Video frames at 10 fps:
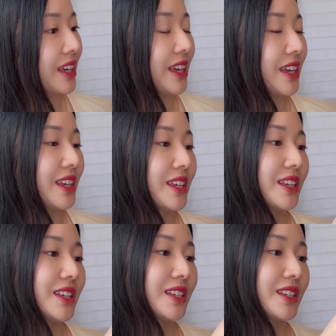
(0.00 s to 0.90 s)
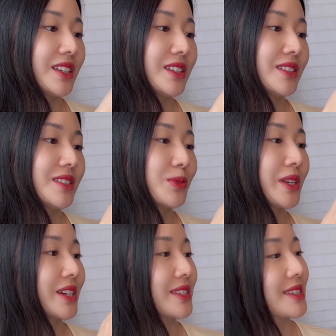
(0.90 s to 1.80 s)
And what
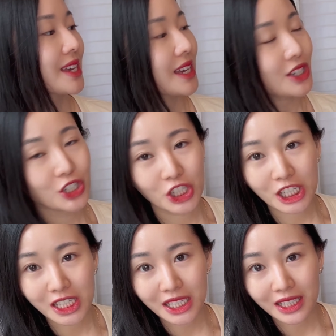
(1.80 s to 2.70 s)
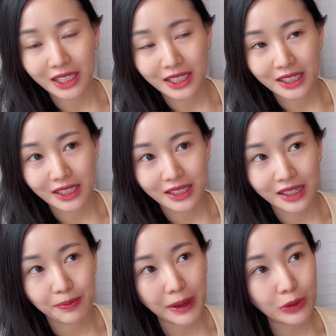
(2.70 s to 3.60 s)
else? She is
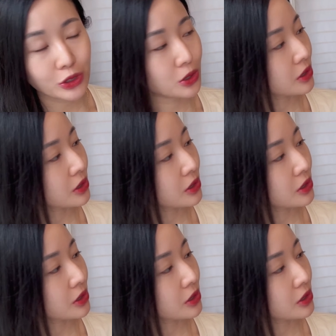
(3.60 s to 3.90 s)
about two